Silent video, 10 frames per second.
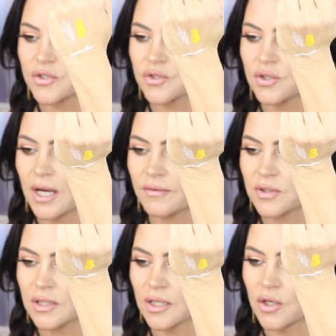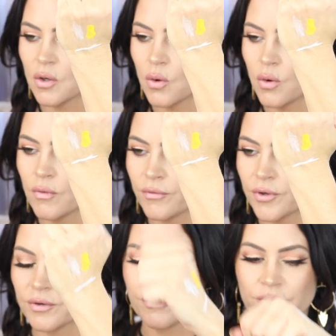So you have to like go
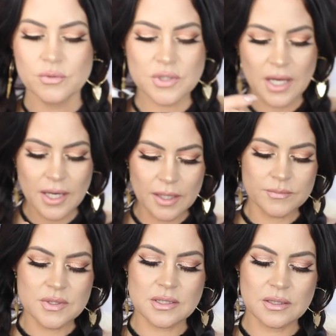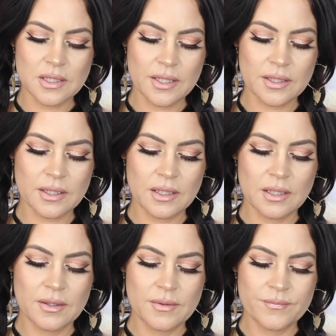over it a few times to like
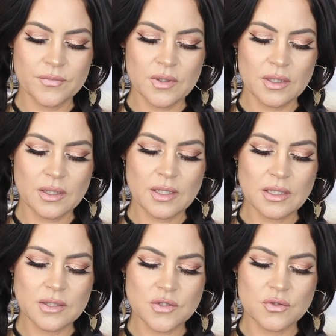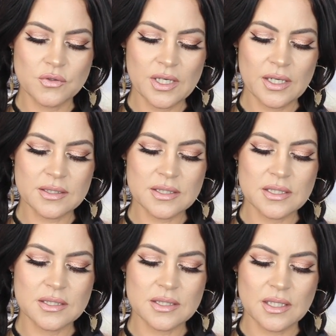get it so you can't
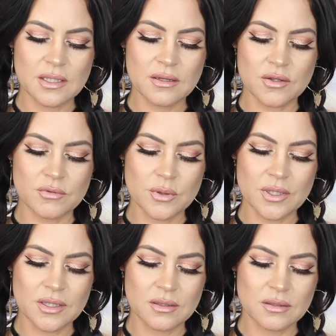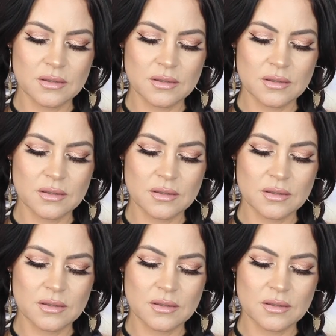see skin through it.